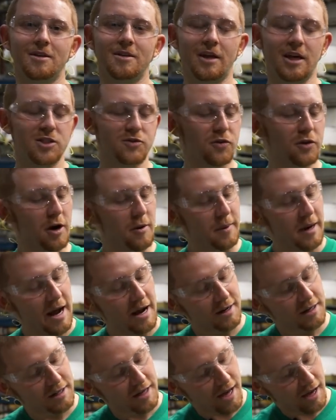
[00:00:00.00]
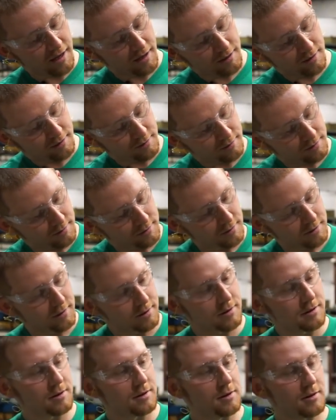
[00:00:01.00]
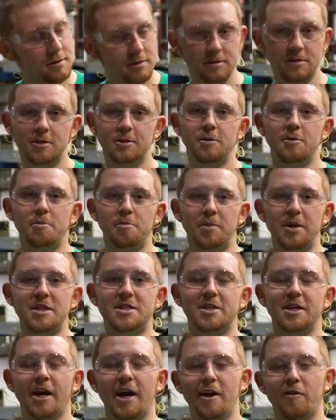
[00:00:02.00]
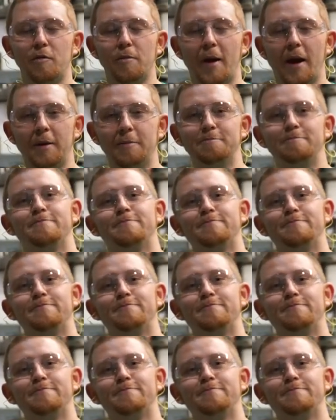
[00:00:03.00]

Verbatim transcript: Thanks for coming out today. B C A, everybody.